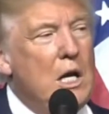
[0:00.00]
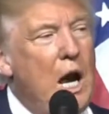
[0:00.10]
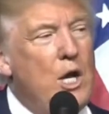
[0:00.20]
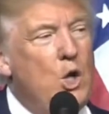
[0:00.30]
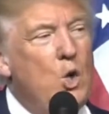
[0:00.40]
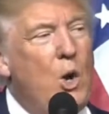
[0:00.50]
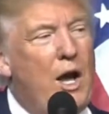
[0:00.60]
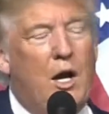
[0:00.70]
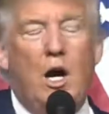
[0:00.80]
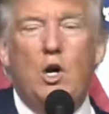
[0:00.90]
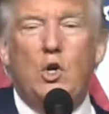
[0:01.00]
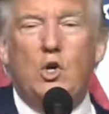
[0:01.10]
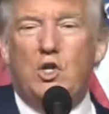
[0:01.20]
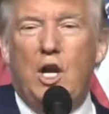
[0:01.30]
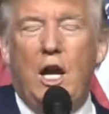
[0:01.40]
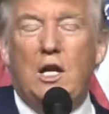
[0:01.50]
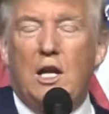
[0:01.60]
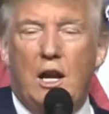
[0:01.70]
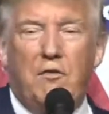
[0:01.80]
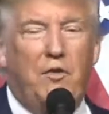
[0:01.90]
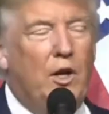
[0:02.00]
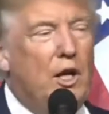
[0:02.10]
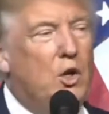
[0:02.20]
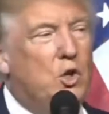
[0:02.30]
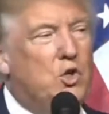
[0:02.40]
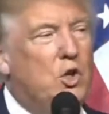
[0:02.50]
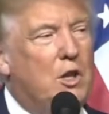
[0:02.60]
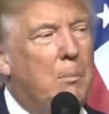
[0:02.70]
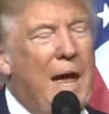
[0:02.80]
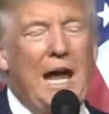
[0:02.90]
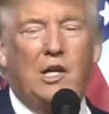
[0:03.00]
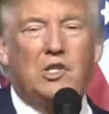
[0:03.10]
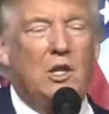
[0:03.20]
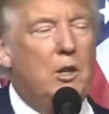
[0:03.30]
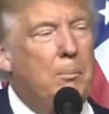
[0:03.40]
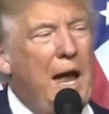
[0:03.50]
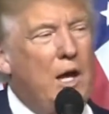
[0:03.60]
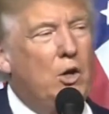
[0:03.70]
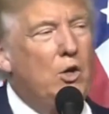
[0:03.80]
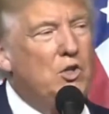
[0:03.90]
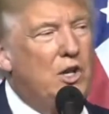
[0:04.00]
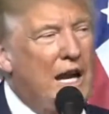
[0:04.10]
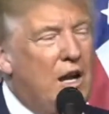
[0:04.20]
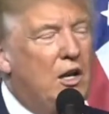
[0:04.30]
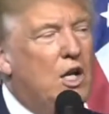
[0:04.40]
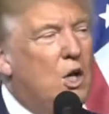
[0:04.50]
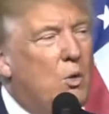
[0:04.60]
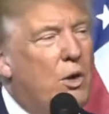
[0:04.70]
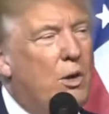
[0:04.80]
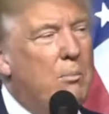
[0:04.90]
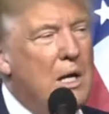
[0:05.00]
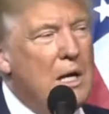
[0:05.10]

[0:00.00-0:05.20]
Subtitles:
I knew how to understand, and I fully understood the banks and the bankers and how to deal with them.